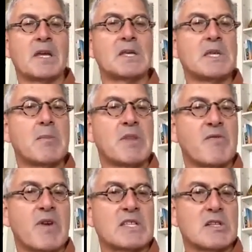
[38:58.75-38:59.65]
Assembly
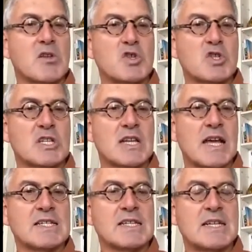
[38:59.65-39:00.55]
resolution in
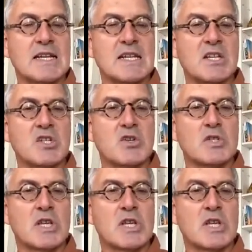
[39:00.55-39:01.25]
1992